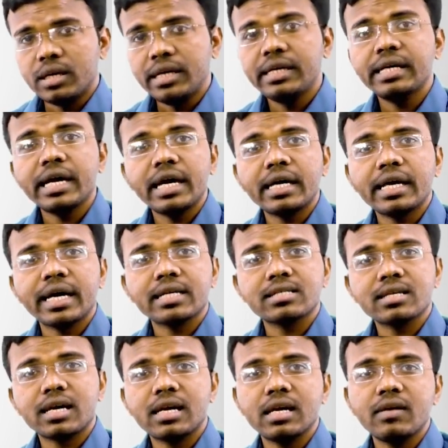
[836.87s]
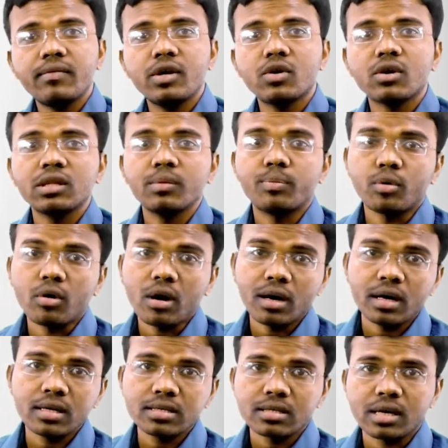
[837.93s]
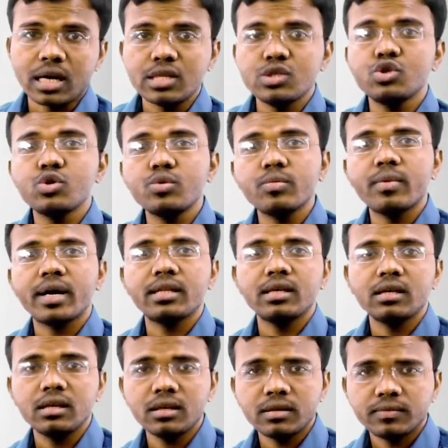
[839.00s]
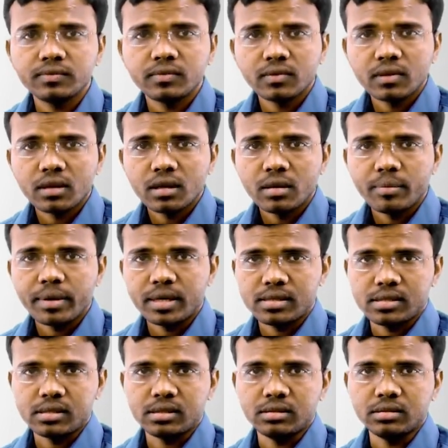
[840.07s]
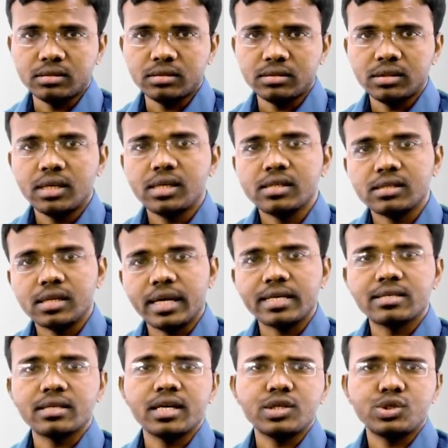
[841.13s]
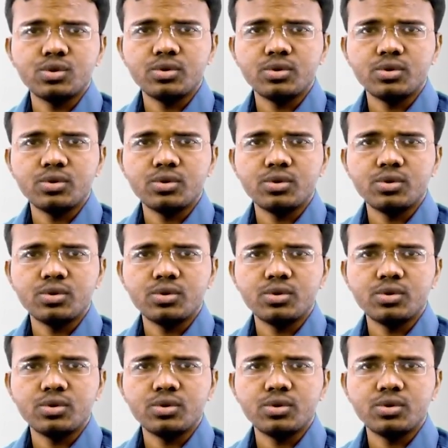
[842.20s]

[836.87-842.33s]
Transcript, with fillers: Indirect taxes are levied on the products consumed by the person that is excise